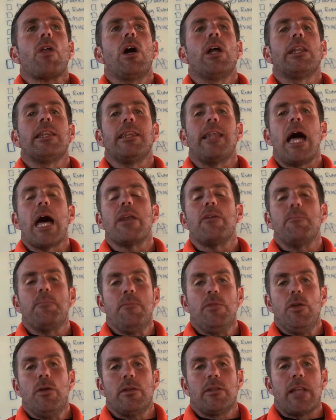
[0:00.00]
lot
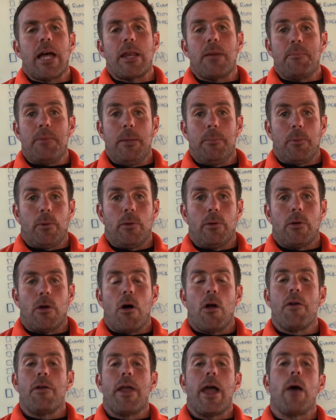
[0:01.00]
of
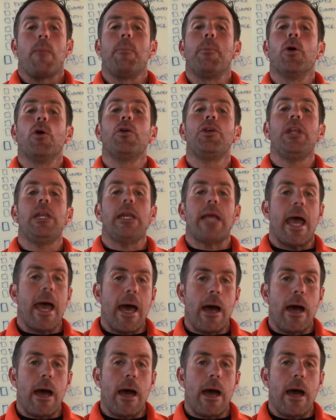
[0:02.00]
people are now putting